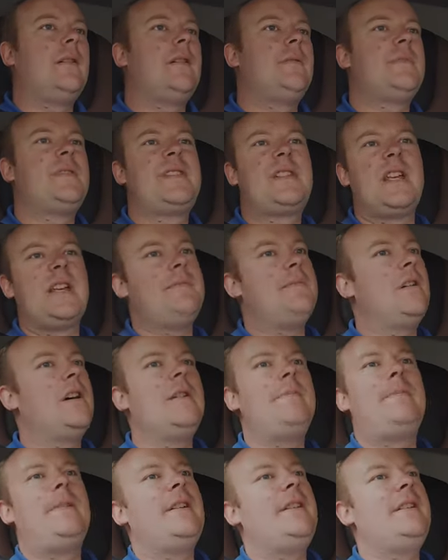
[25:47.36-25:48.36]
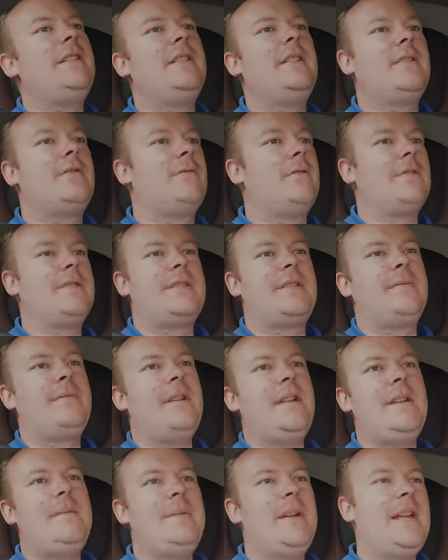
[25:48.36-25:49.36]
I'm just getting my opinion across a
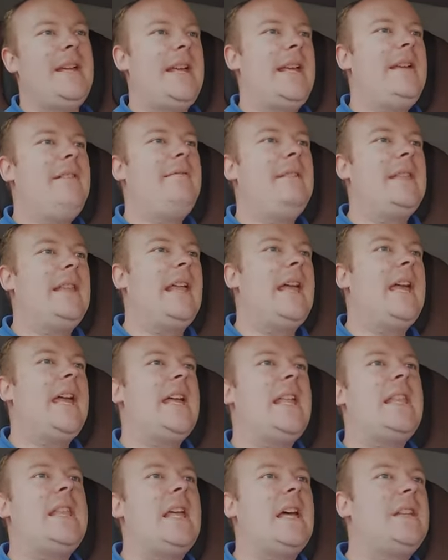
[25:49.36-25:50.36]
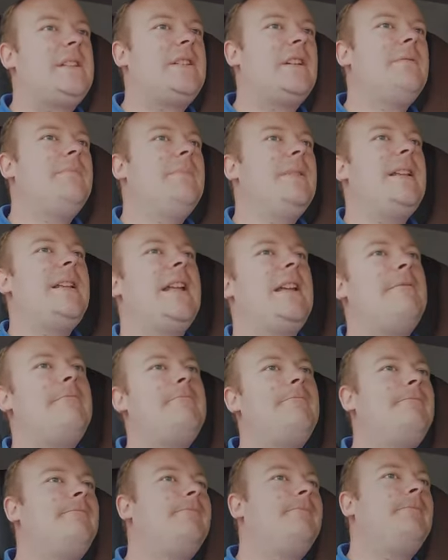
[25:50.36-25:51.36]
wee bit here and there, and I don't mean it,
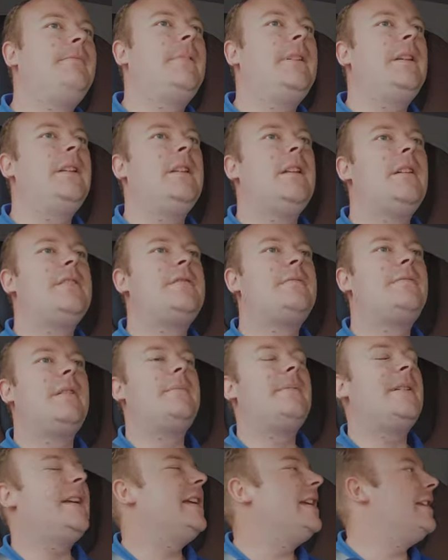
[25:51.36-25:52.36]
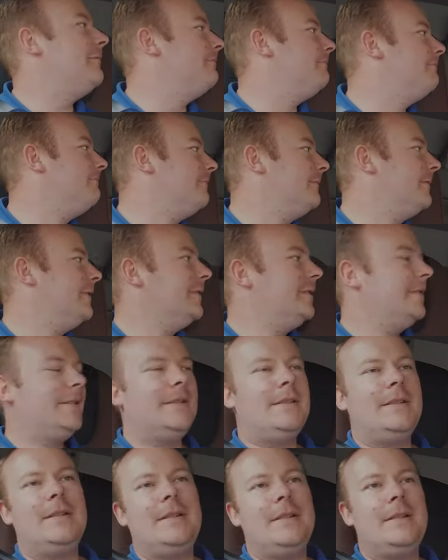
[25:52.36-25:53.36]
you know, to rub it
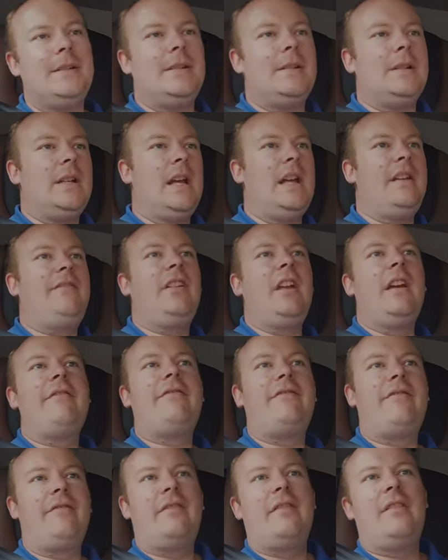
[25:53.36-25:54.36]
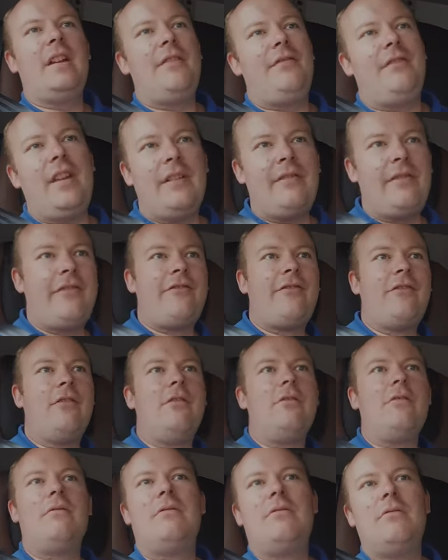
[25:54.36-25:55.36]
in. If you have, if you have a
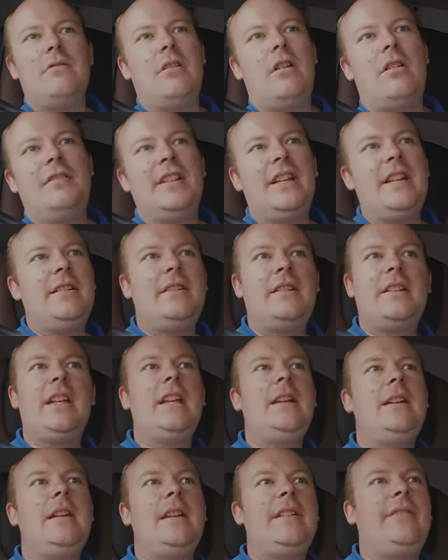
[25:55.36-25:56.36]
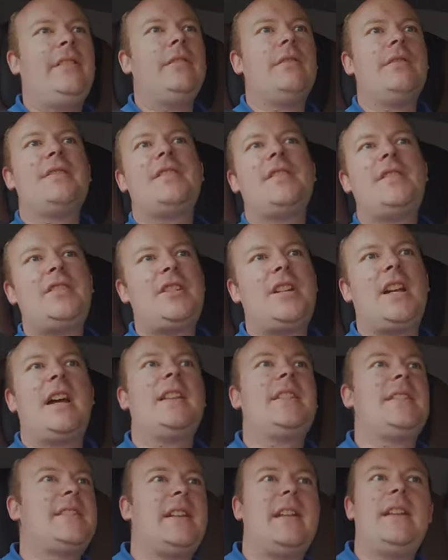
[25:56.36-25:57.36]
thought on it, keep, if you want to
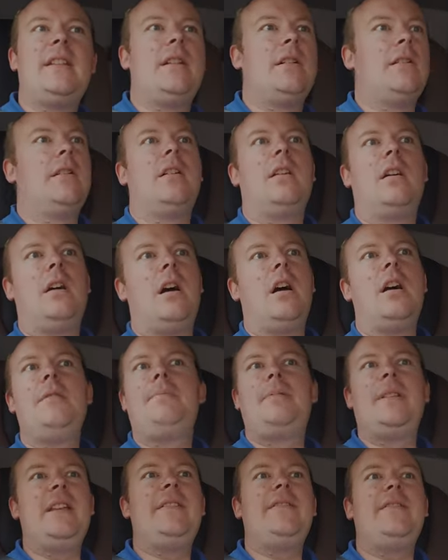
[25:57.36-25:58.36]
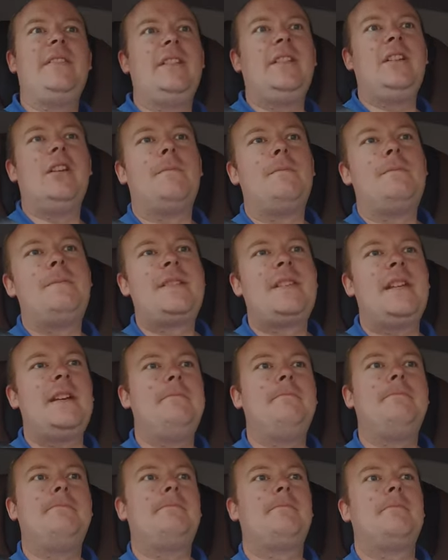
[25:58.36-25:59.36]
chat and say, look, I believe in the
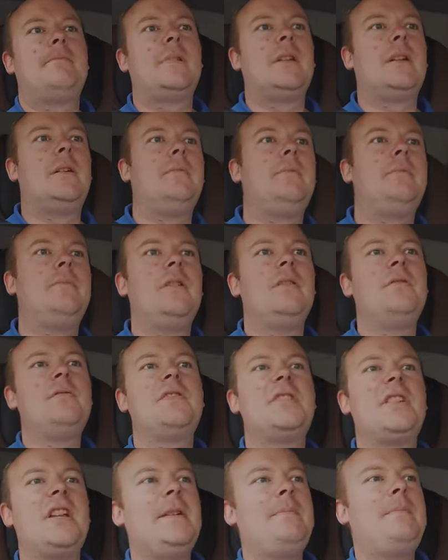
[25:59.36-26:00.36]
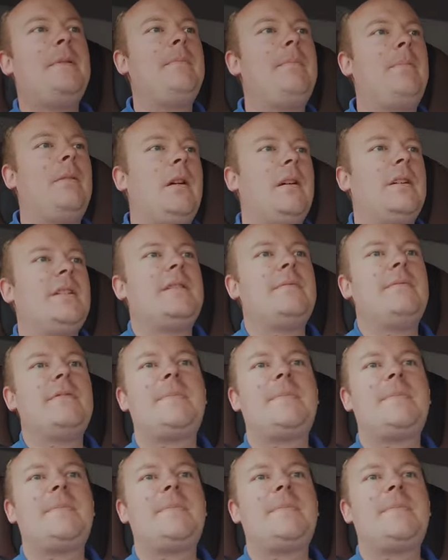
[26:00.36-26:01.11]
opposite, as long as you keep it polite and